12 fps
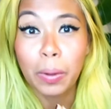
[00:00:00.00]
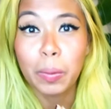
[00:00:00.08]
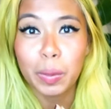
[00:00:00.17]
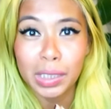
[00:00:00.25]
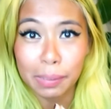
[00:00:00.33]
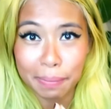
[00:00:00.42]

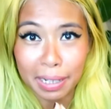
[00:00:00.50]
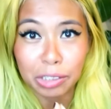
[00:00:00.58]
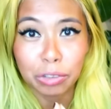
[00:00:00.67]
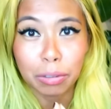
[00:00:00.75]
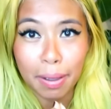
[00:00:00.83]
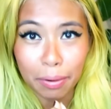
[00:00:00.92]
what's
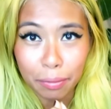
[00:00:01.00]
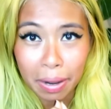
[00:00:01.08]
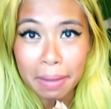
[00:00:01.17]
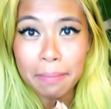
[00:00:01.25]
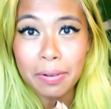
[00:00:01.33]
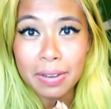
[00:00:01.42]
special about
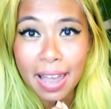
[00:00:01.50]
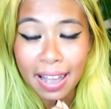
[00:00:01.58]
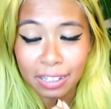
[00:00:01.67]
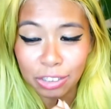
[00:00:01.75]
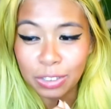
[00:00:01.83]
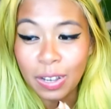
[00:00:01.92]
Rainbow
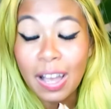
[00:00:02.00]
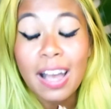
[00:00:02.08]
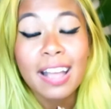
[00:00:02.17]
Dash?